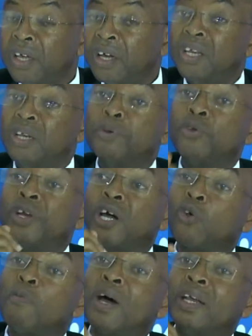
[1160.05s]
and build the
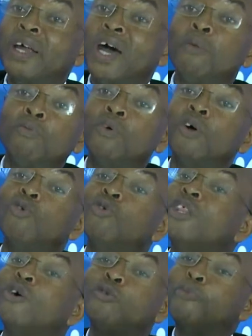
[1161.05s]
Karuma Dam
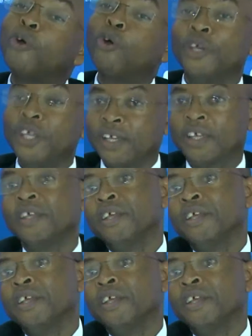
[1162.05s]
without borrowing.